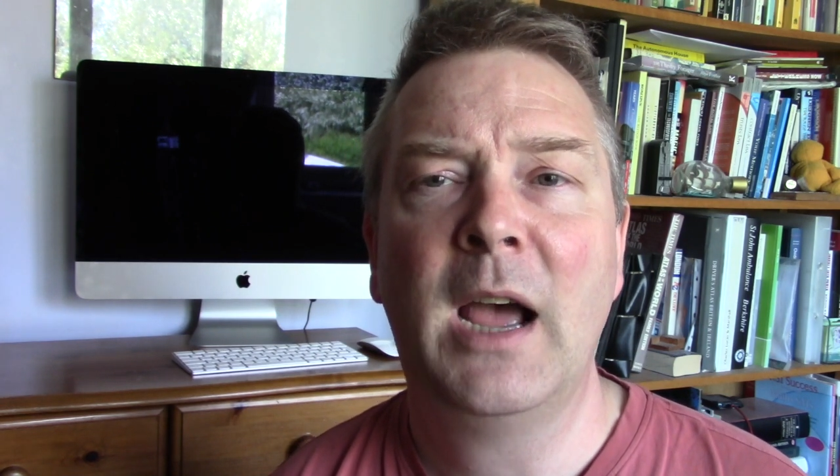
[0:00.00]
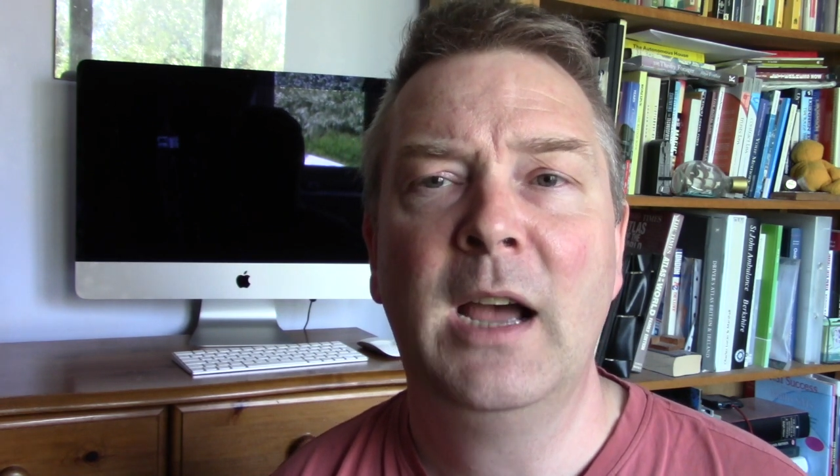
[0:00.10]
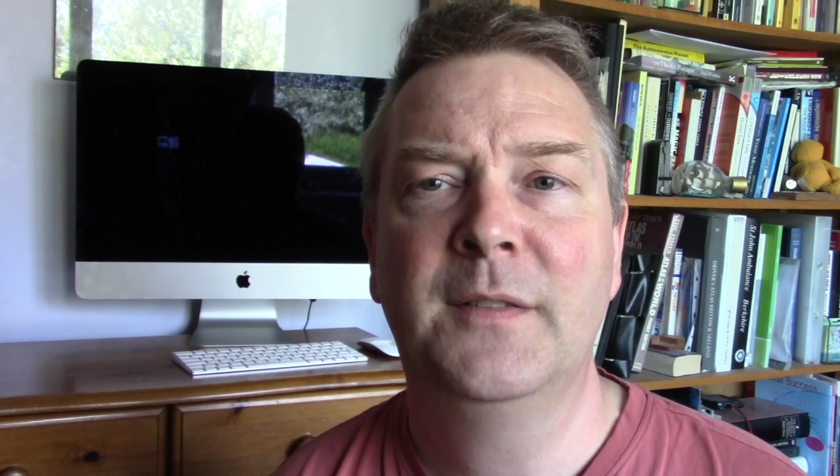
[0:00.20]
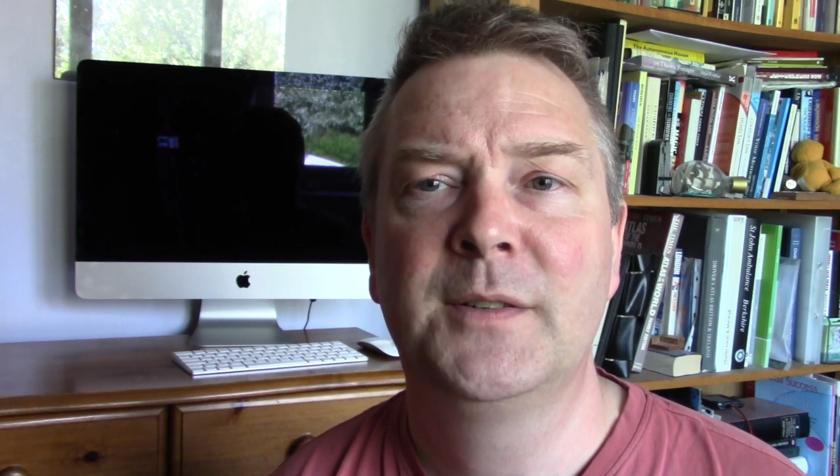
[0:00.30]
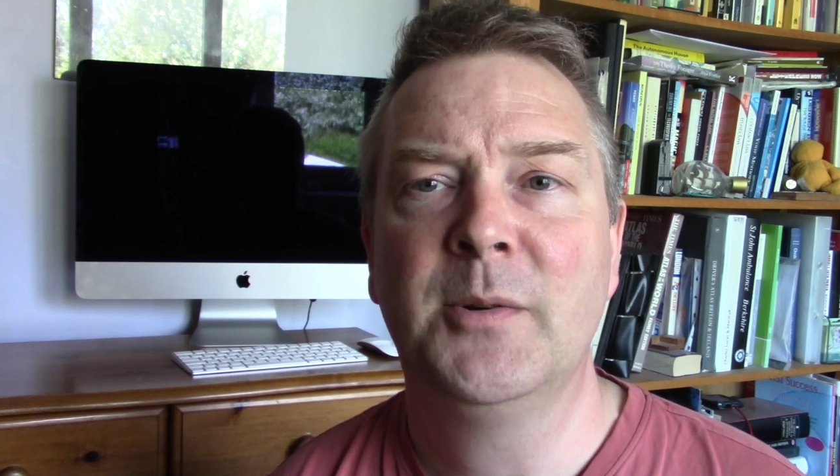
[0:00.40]

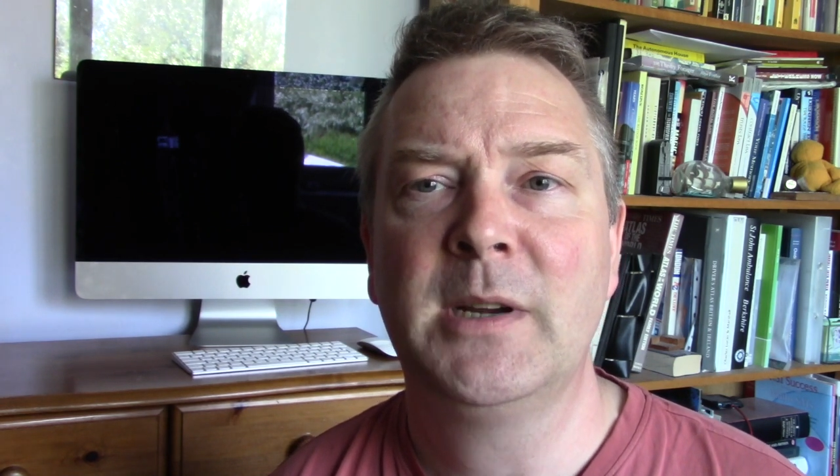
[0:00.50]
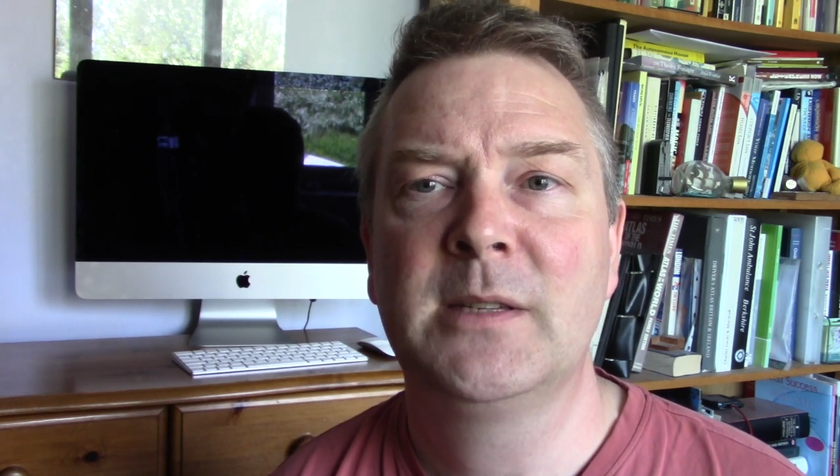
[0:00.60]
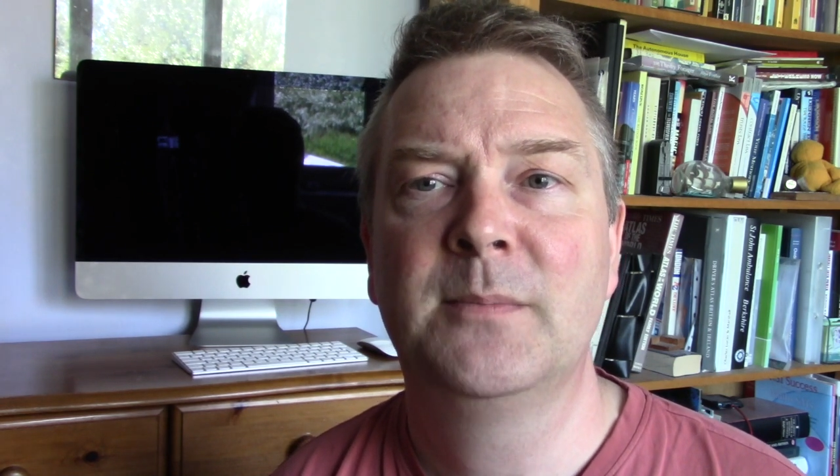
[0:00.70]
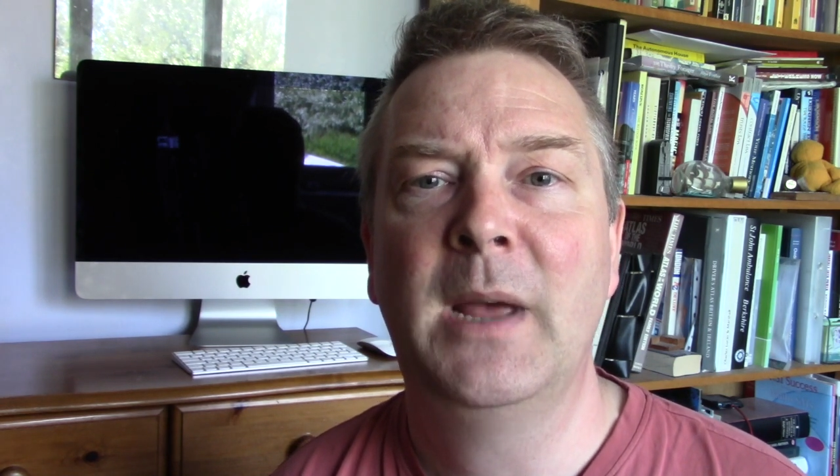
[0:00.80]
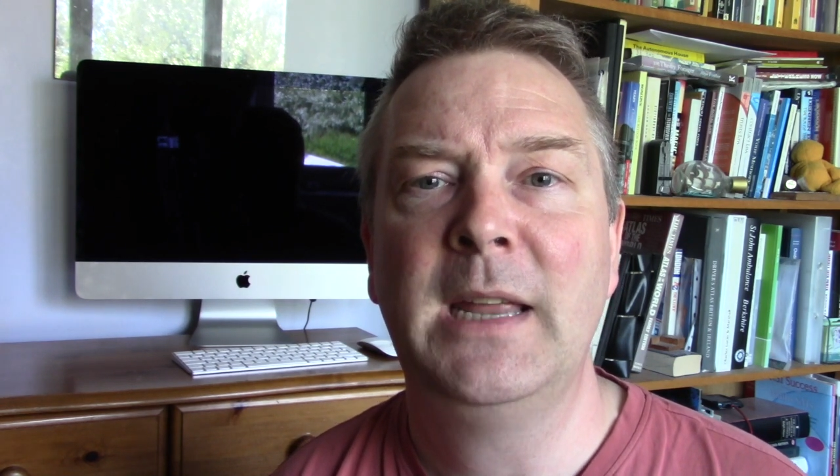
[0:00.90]
have to
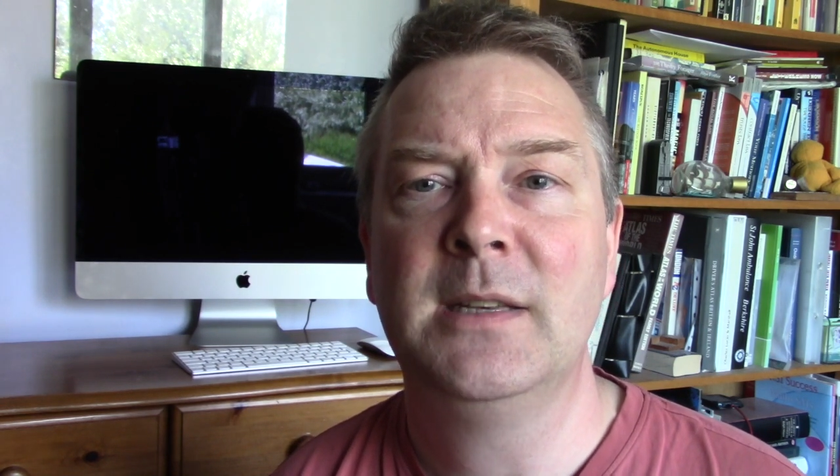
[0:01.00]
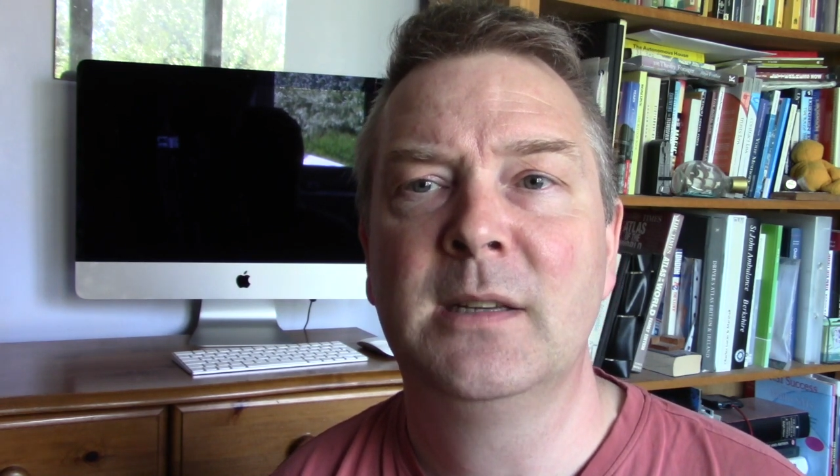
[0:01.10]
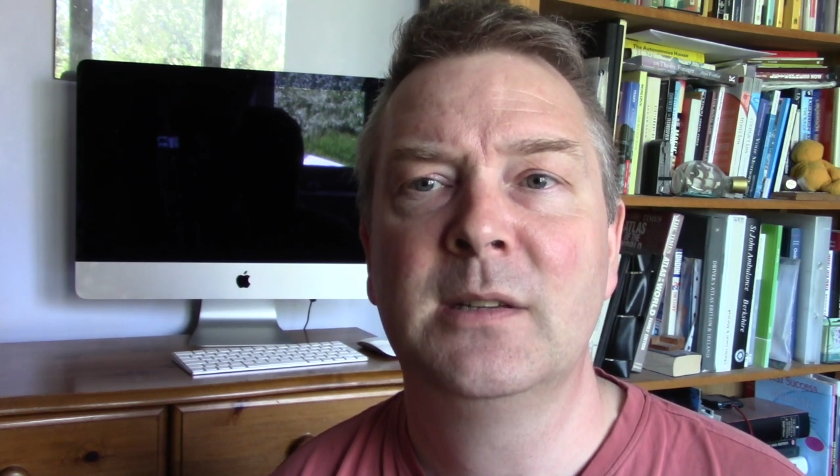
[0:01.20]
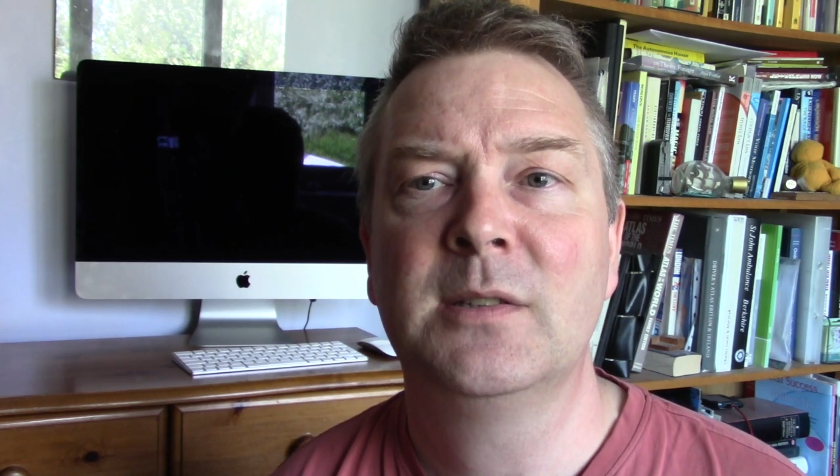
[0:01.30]
expend